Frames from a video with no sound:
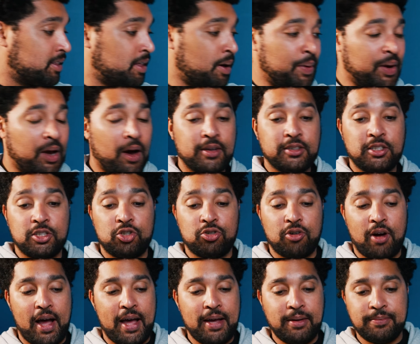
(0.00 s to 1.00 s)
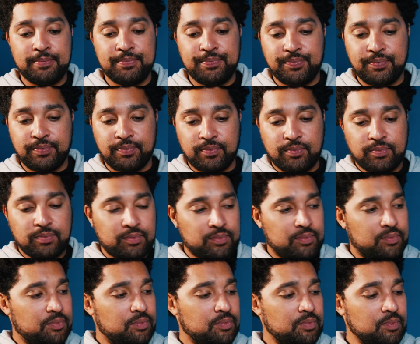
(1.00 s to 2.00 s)
that we're going to try
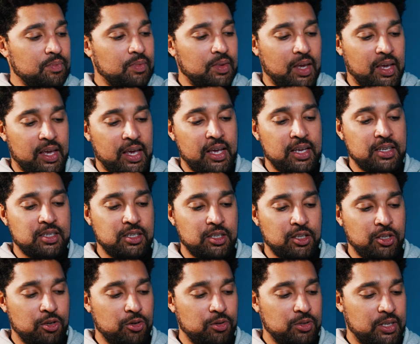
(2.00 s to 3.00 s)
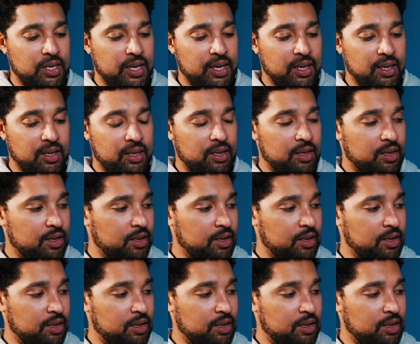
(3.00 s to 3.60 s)
is using